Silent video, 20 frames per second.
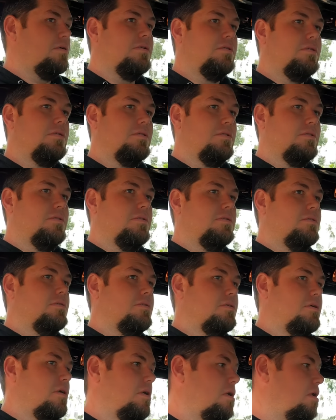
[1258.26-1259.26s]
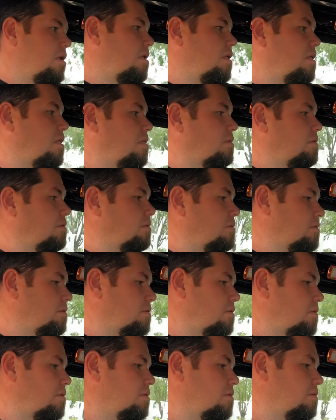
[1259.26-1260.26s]

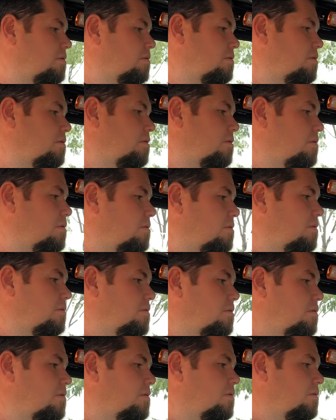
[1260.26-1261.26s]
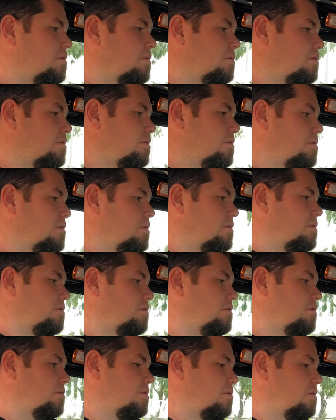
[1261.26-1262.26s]

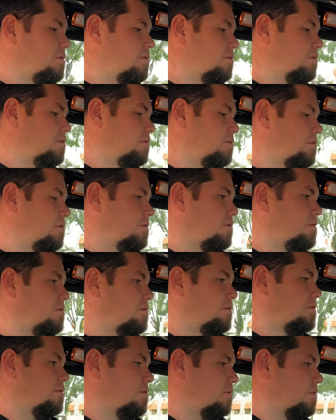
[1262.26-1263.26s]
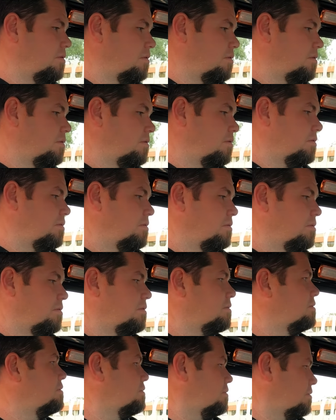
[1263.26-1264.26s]

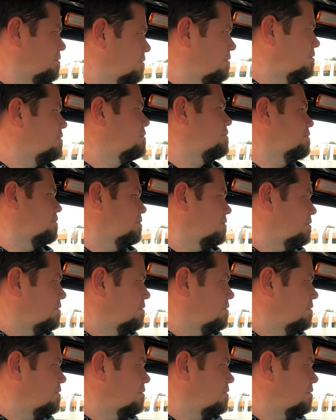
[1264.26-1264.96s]
The person shown says nothing.